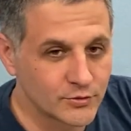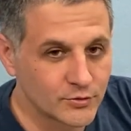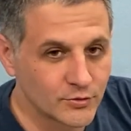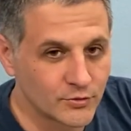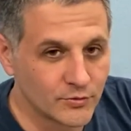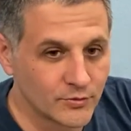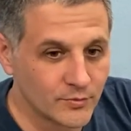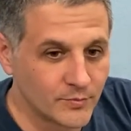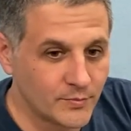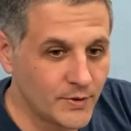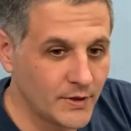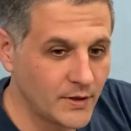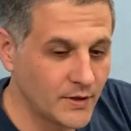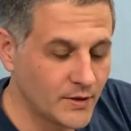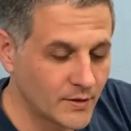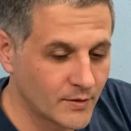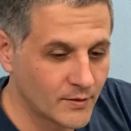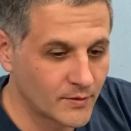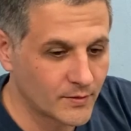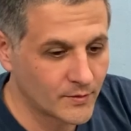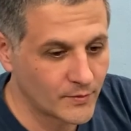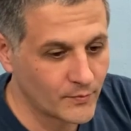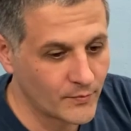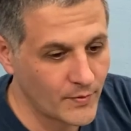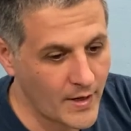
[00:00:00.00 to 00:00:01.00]
to be
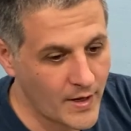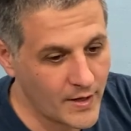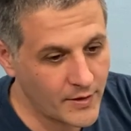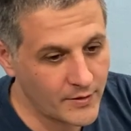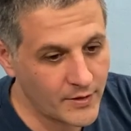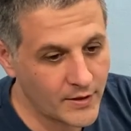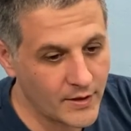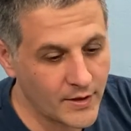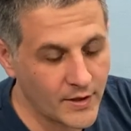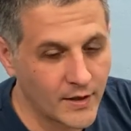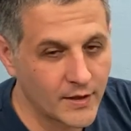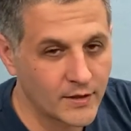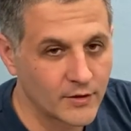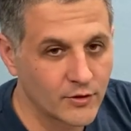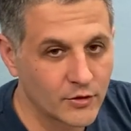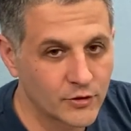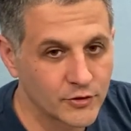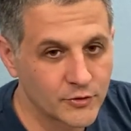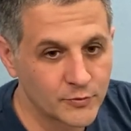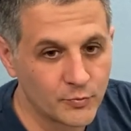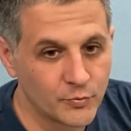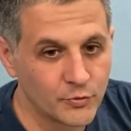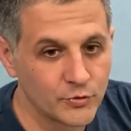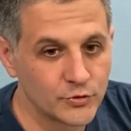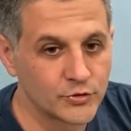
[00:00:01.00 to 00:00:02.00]
wary and
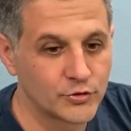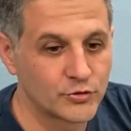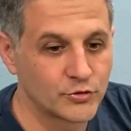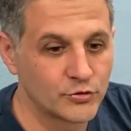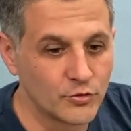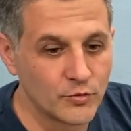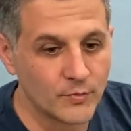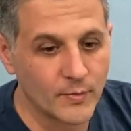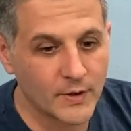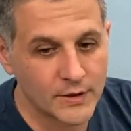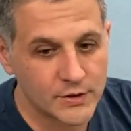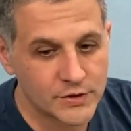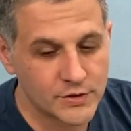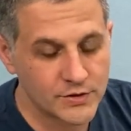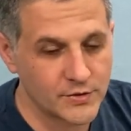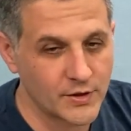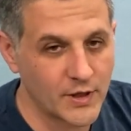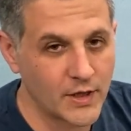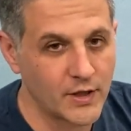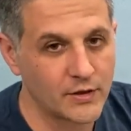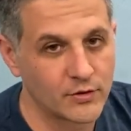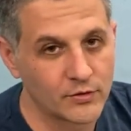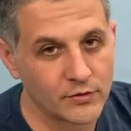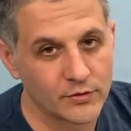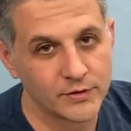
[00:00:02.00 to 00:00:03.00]
not put too much
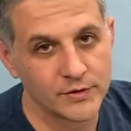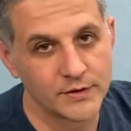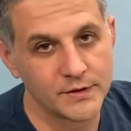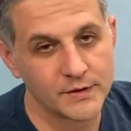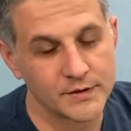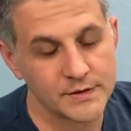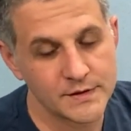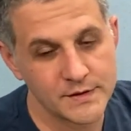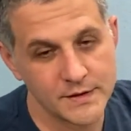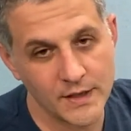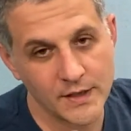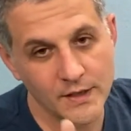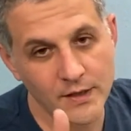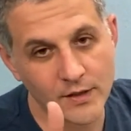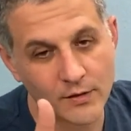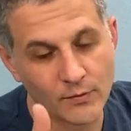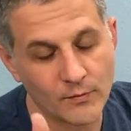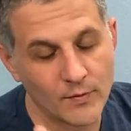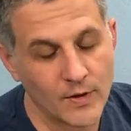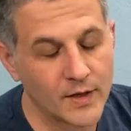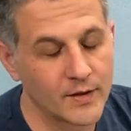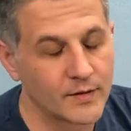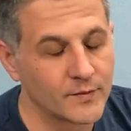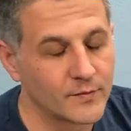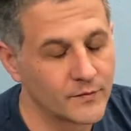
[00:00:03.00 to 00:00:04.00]
strain on the single
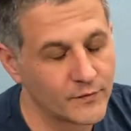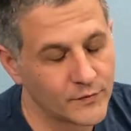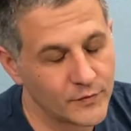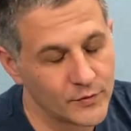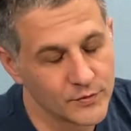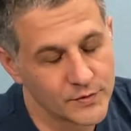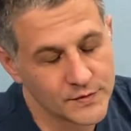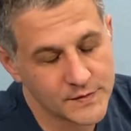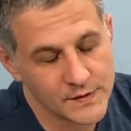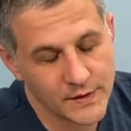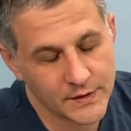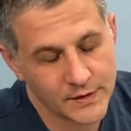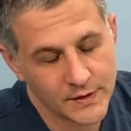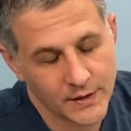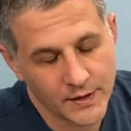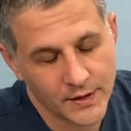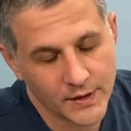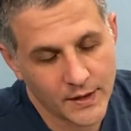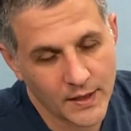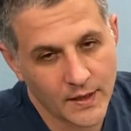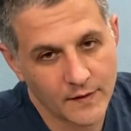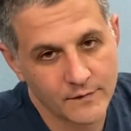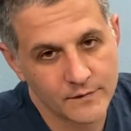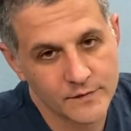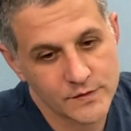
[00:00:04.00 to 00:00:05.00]
one fuse that I
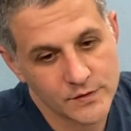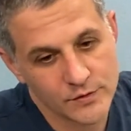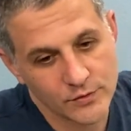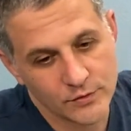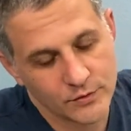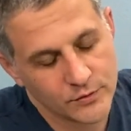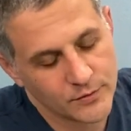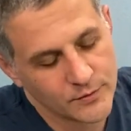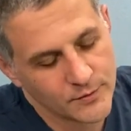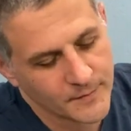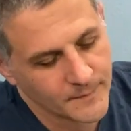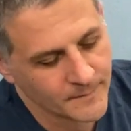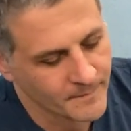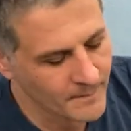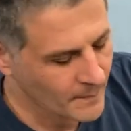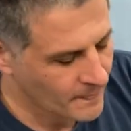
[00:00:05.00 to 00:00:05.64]
have, so